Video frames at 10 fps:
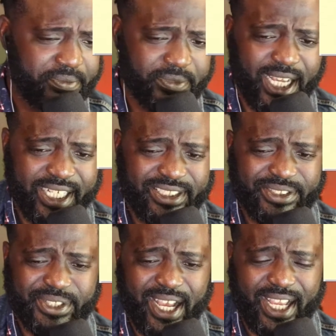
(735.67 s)
I didn't
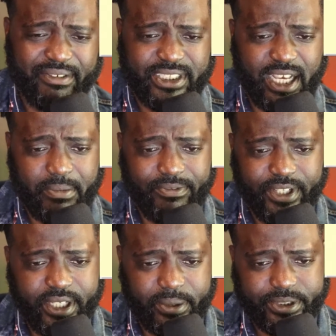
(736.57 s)
try every time a
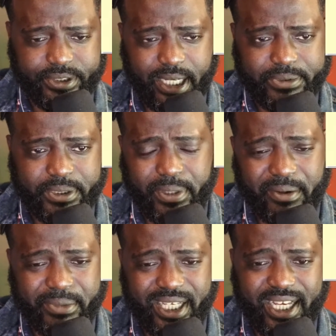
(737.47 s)
video was dropped about
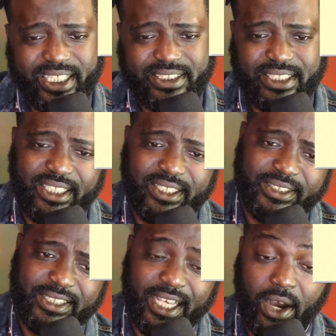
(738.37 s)
me. I didn't sit here and
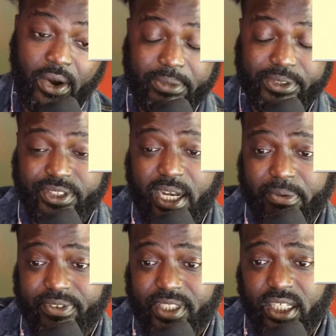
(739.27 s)
say, oh, I'm going to drop a
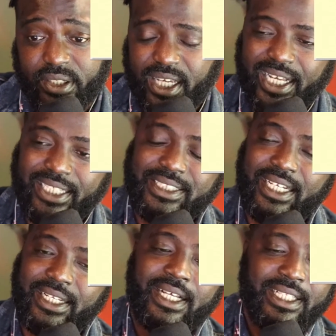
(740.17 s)
video. No, I
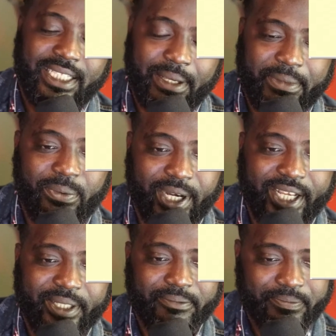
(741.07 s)
said, let me
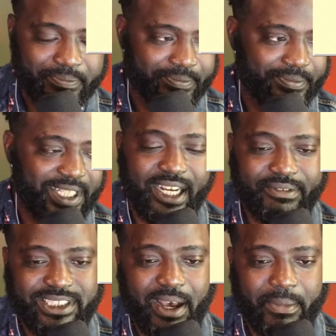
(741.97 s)
wait. And every
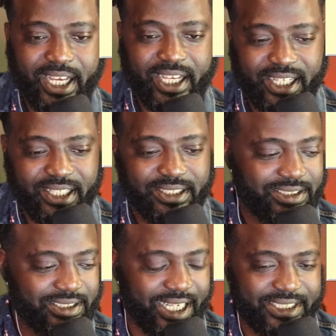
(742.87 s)
time I
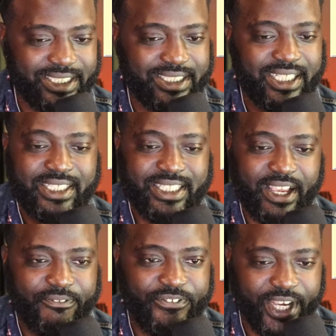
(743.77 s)
landed, they
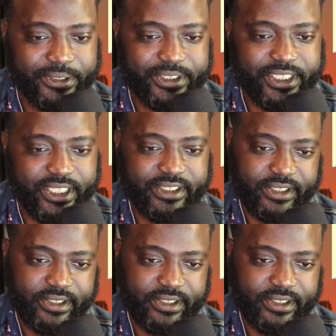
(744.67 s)
felt it.